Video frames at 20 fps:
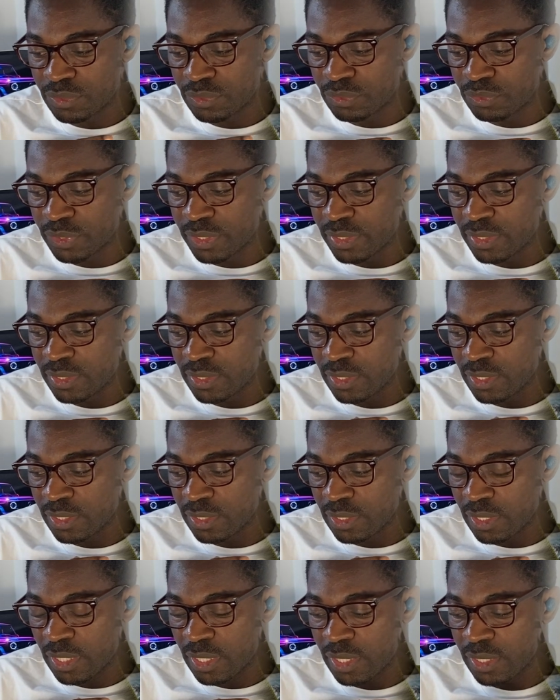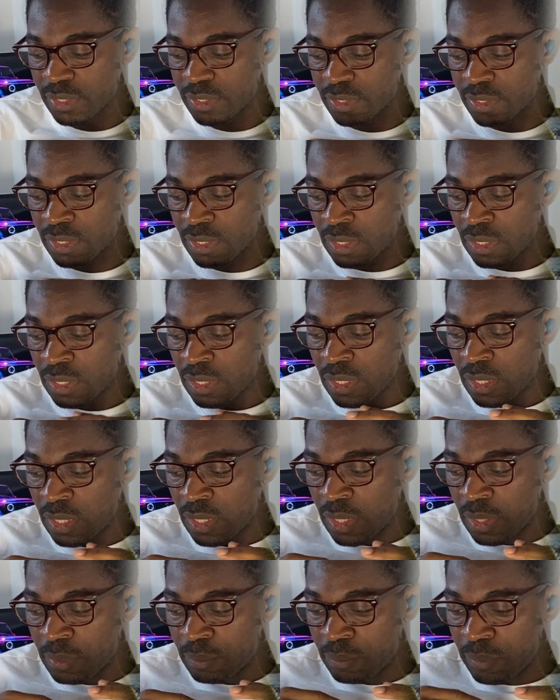reading it, and
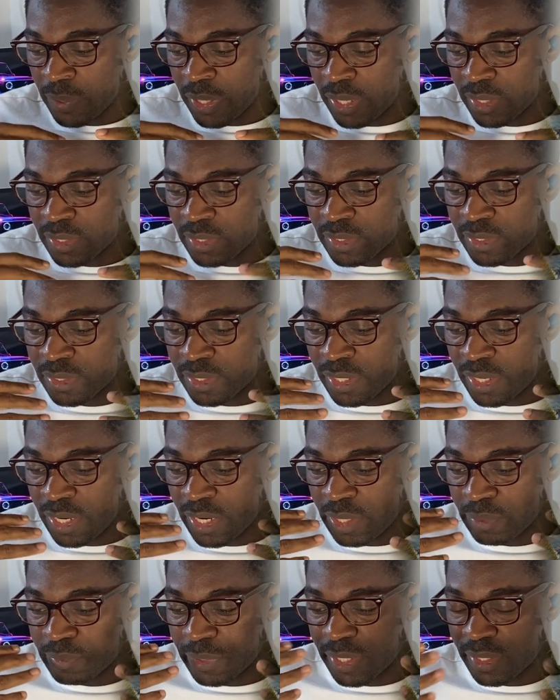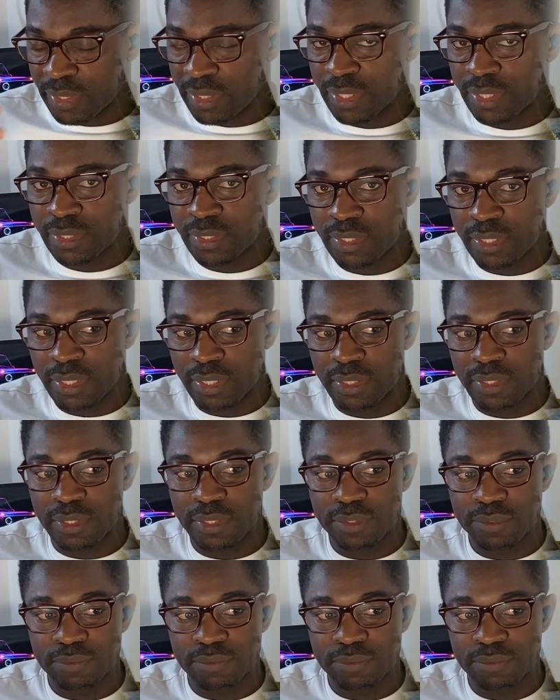by the time I landed,